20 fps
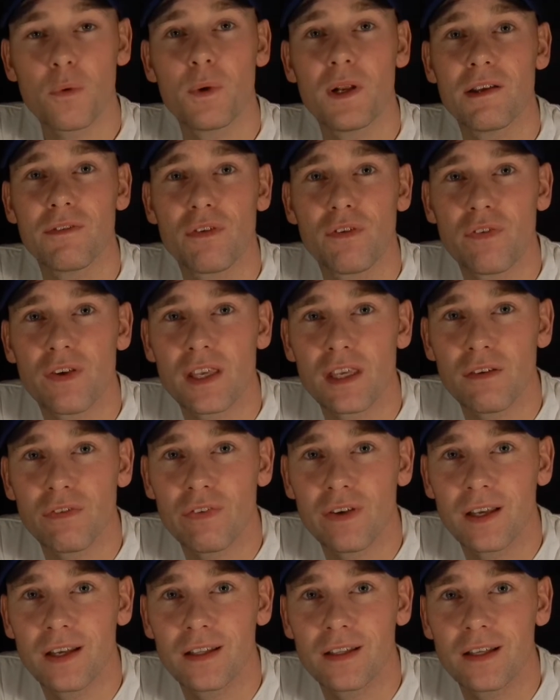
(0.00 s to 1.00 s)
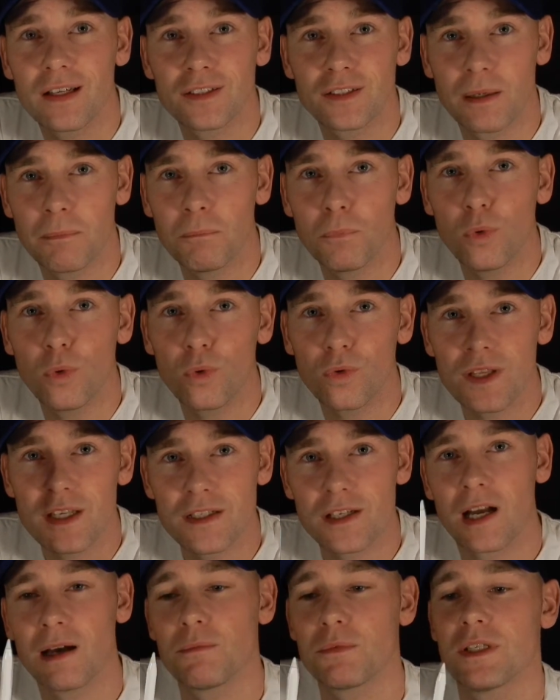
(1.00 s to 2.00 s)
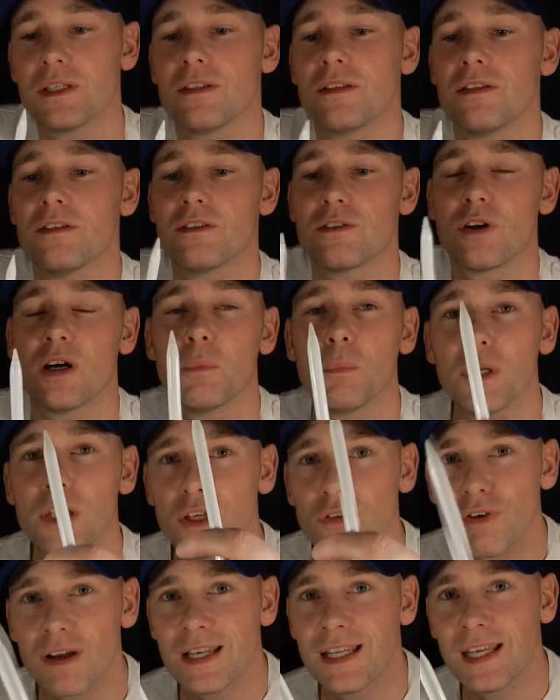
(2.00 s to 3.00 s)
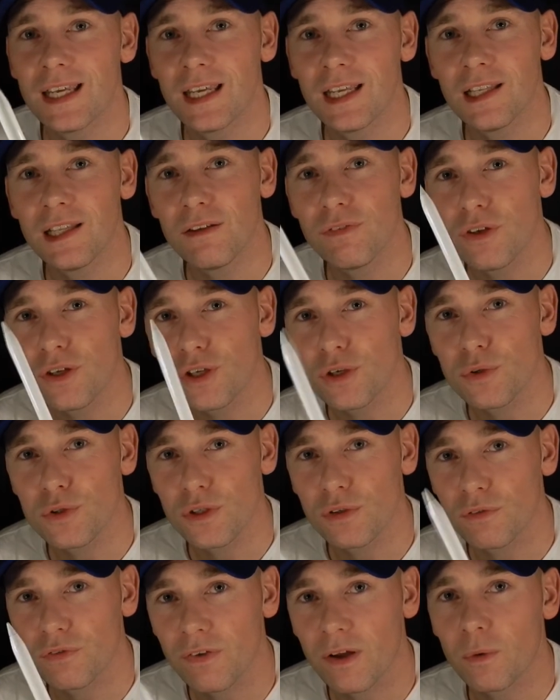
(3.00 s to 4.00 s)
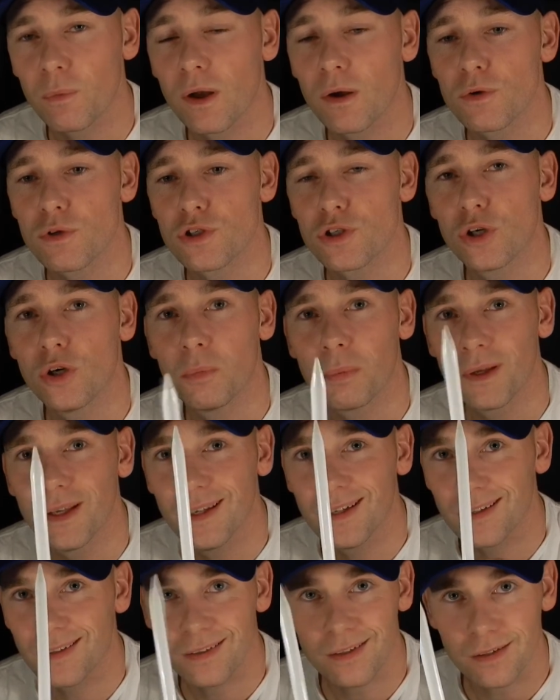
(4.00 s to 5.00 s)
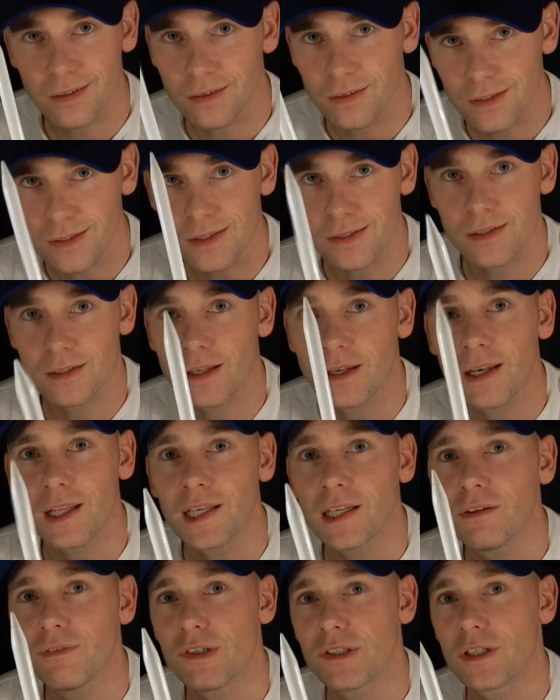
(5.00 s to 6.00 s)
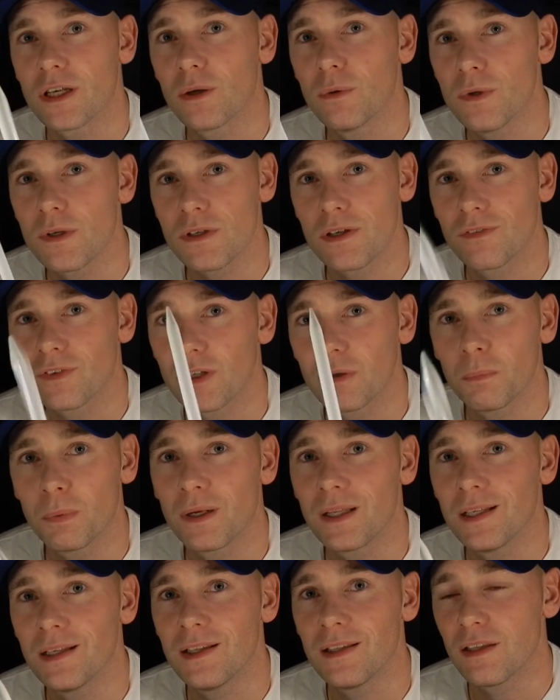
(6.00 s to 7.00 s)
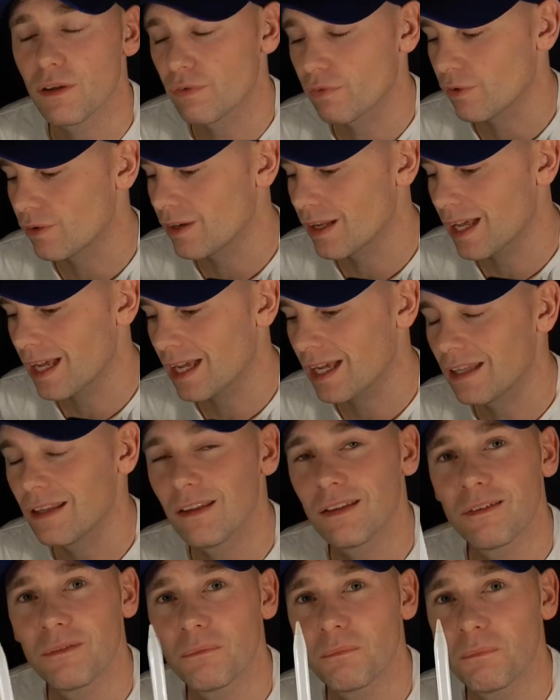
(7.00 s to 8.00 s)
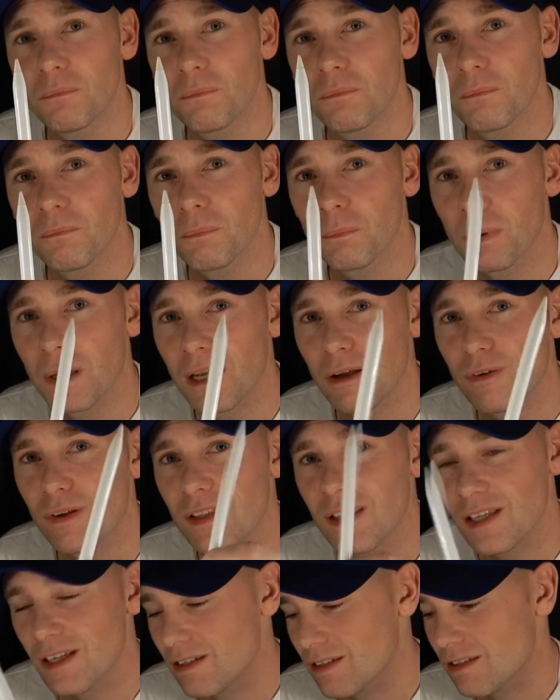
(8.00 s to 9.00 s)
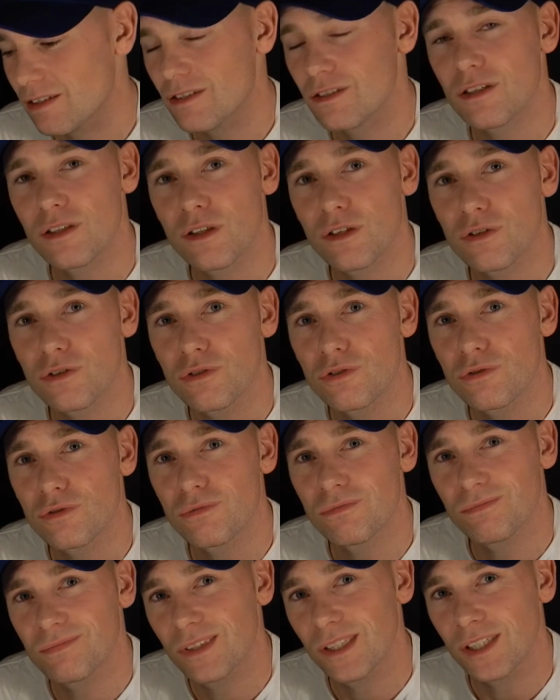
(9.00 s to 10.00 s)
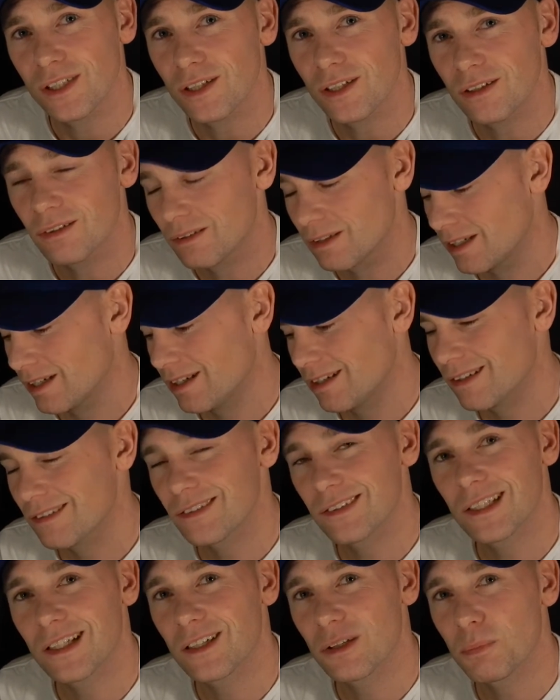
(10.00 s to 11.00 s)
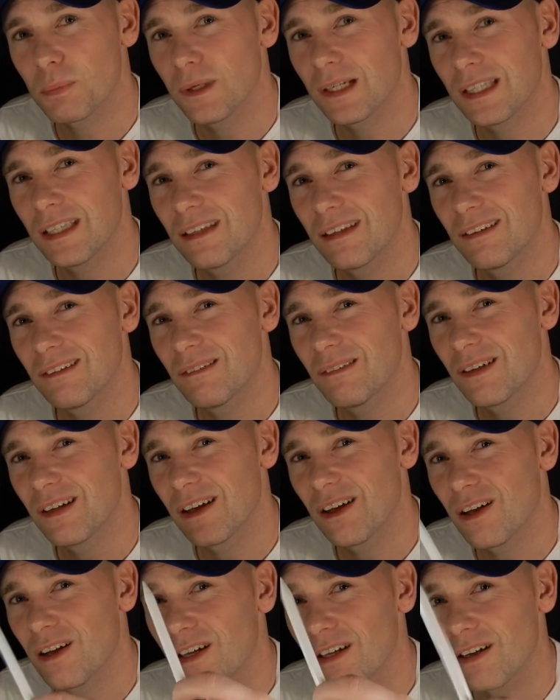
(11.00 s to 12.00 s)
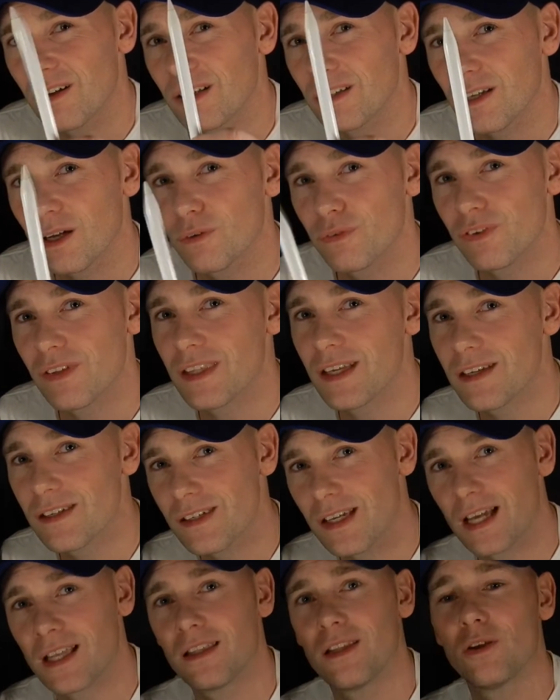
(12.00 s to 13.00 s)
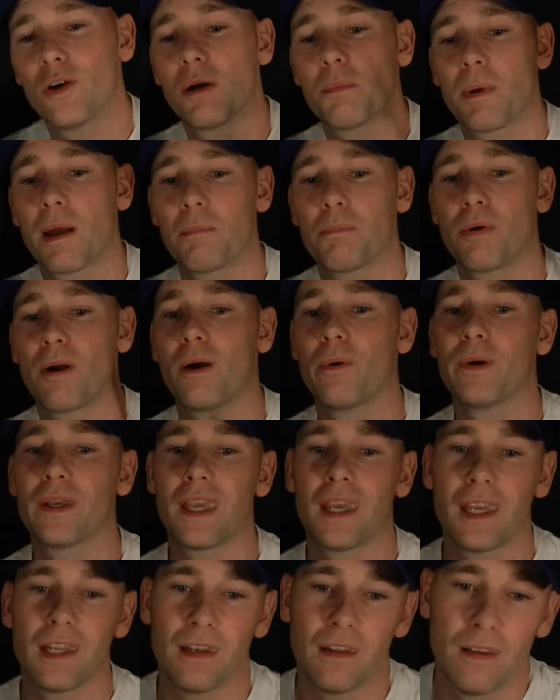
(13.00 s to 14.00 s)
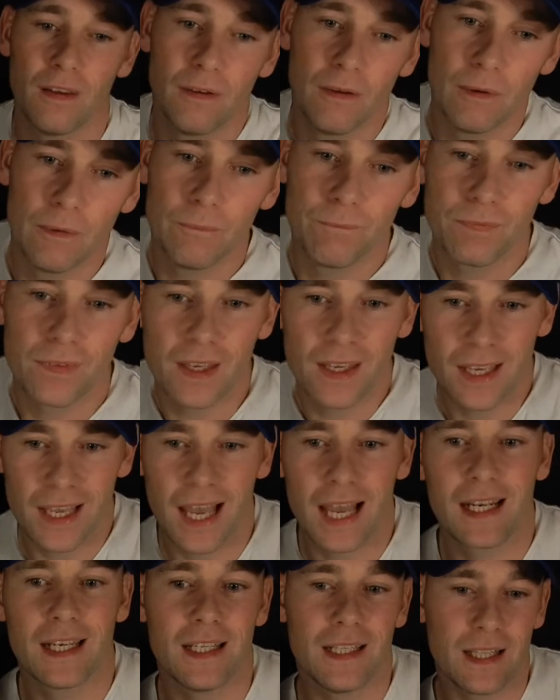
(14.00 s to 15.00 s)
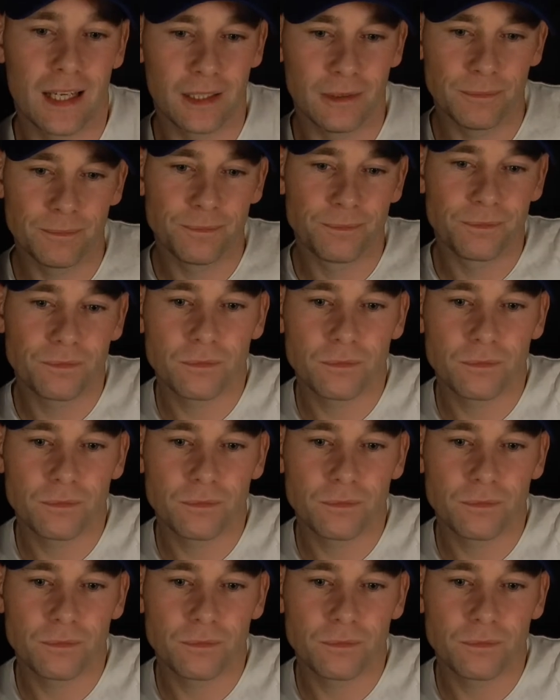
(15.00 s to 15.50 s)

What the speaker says: doing everything your finger does and more. This comes into design when you're editing. If you're using Photoshop, this is in a league of its own. It's something completely different. And pairing this to your touchpad, I'd go for this and the iPad Pro again any day.